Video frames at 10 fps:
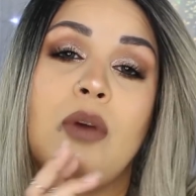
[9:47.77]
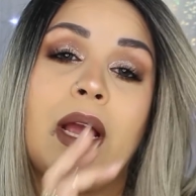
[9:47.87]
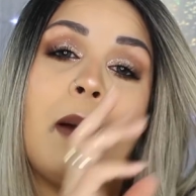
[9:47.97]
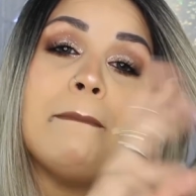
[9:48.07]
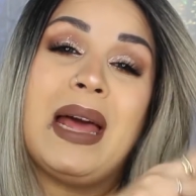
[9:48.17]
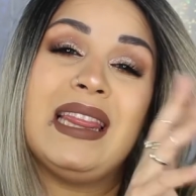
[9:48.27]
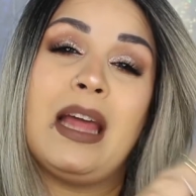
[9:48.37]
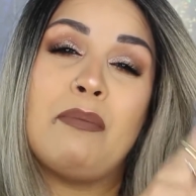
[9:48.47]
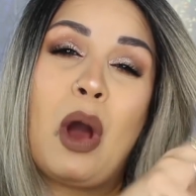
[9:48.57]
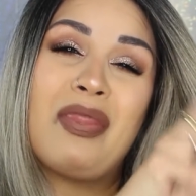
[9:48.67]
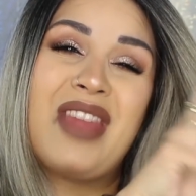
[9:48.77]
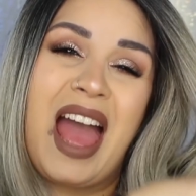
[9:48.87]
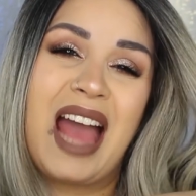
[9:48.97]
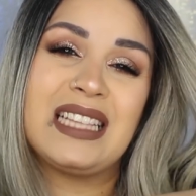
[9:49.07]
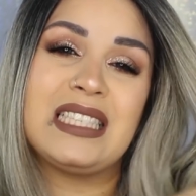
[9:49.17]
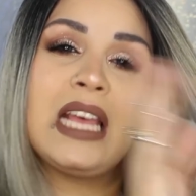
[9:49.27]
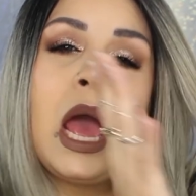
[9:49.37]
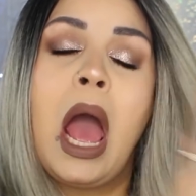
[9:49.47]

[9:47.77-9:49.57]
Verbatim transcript: so I commend them on that.